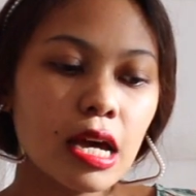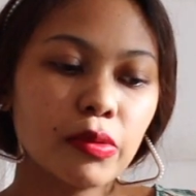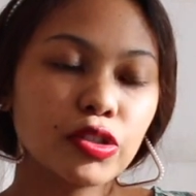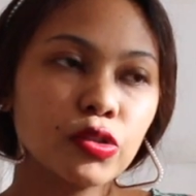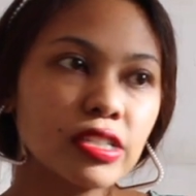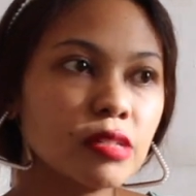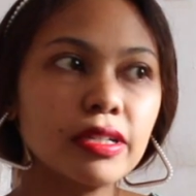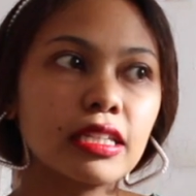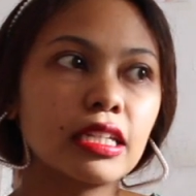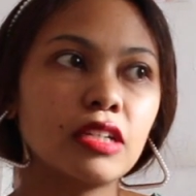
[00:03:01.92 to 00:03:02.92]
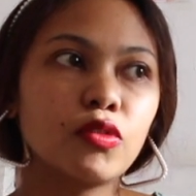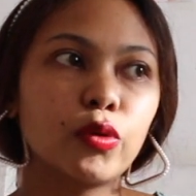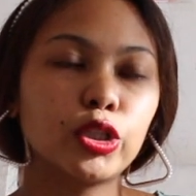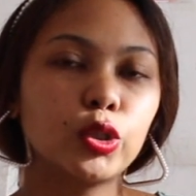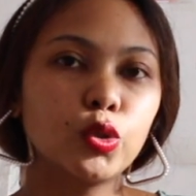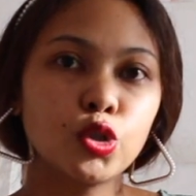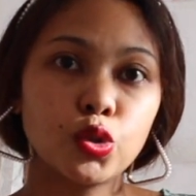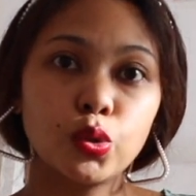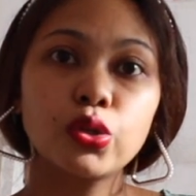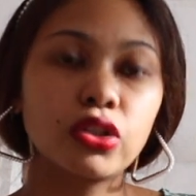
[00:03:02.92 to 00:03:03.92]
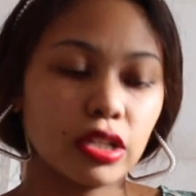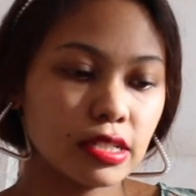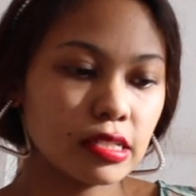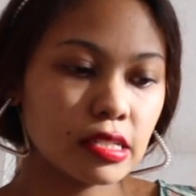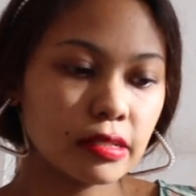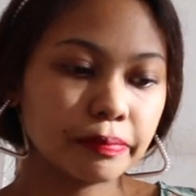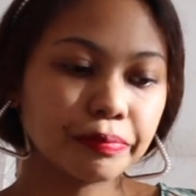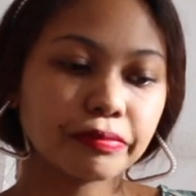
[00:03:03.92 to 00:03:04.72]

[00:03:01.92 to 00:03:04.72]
But ultimately, you wanna know 2 things.